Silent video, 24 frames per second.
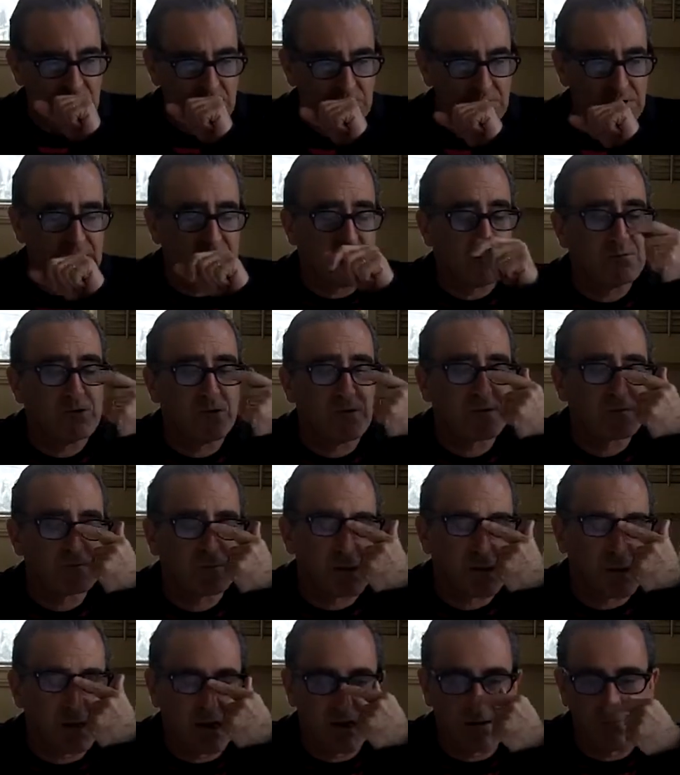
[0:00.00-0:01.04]
Wyndham Lewis
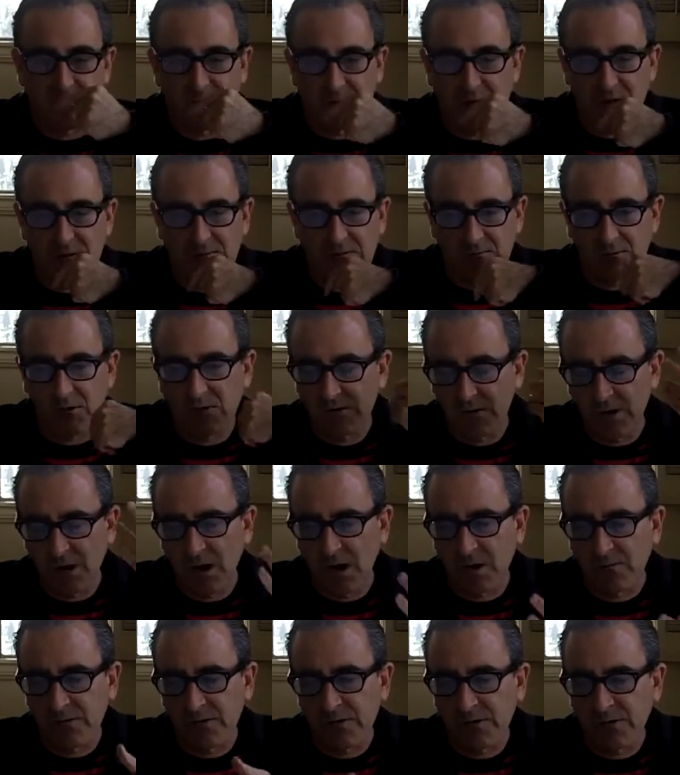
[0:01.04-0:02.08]
wrote
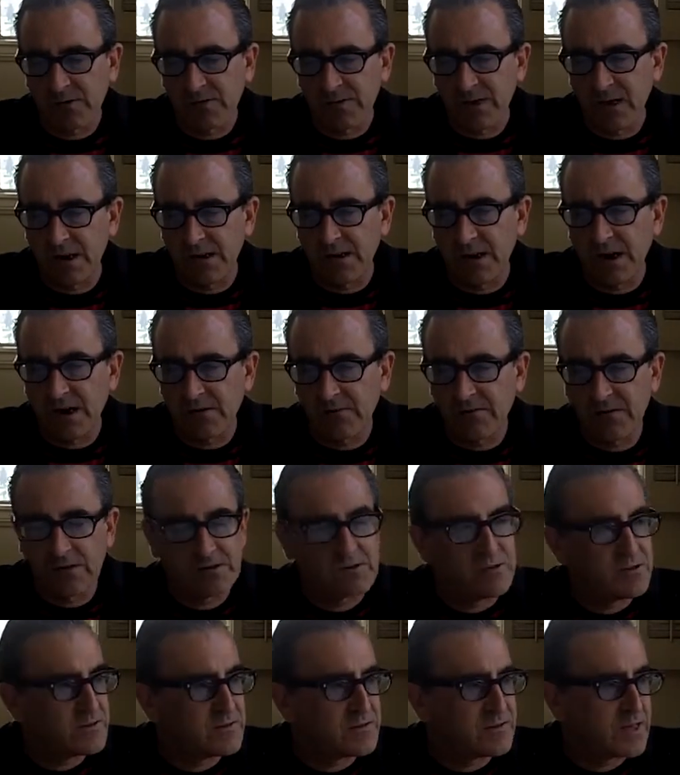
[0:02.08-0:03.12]
novels, and actually
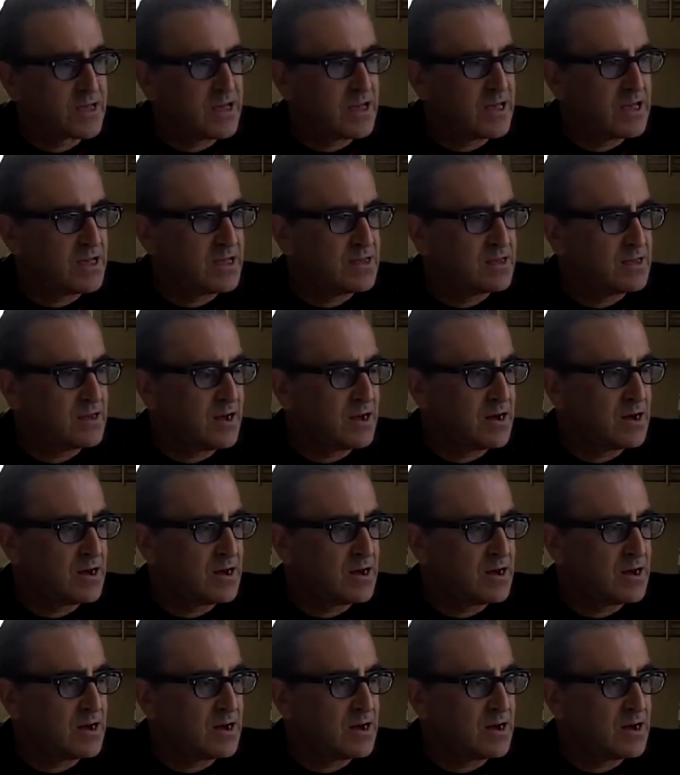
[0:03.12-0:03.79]
to this day,